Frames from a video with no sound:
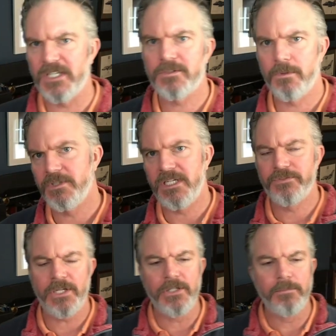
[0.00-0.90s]
That's what nerves
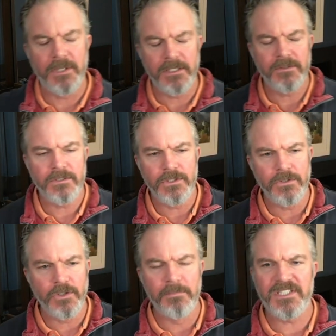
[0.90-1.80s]
do. But
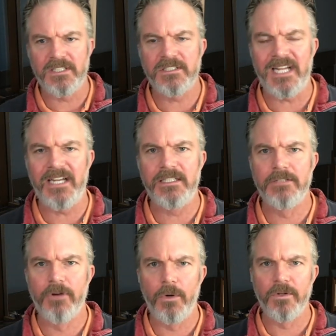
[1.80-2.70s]
you're misunderstanding
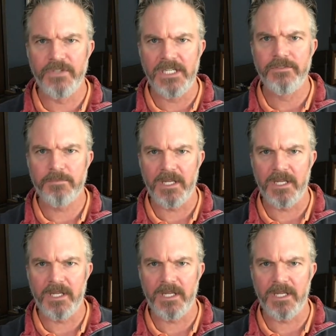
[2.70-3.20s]
the role of nerves,